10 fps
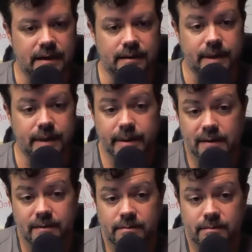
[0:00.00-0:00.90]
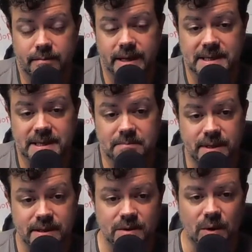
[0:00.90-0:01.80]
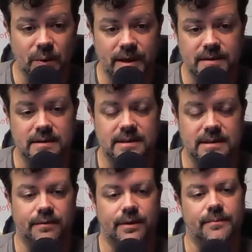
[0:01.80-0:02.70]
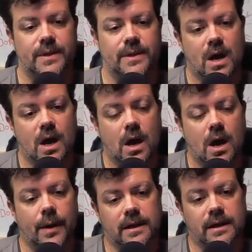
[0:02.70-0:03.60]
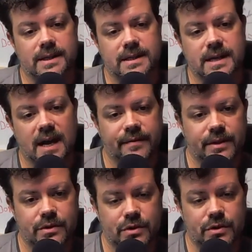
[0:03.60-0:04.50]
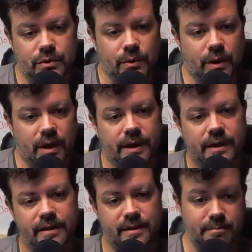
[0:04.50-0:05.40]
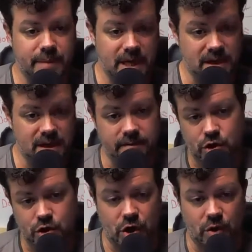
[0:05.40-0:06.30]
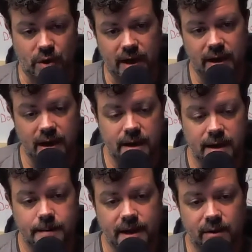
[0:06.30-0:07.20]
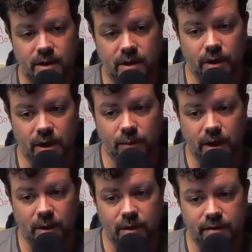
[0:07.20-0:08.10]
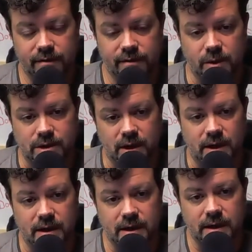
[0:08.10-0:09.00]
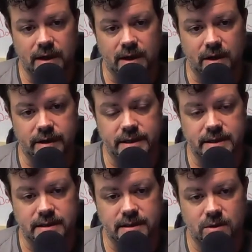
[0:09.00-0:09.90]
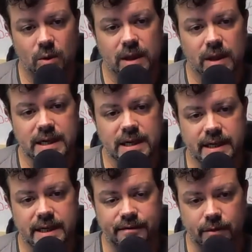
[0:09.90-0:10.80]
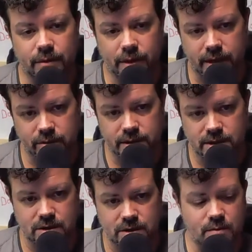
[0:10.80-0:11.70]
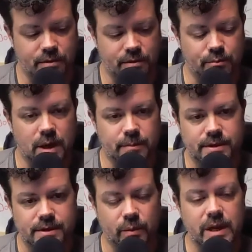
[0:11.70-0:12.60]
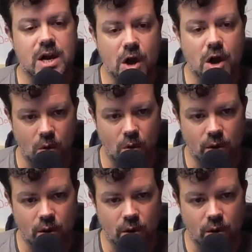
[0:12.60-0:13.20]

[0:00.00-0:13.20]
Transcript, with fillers: maybe even make some business acquaintances out there. All right, now let's dive into the meat of the show. And really what I want to focus on here is this whole idea of, okay, so let's start with the premise that we know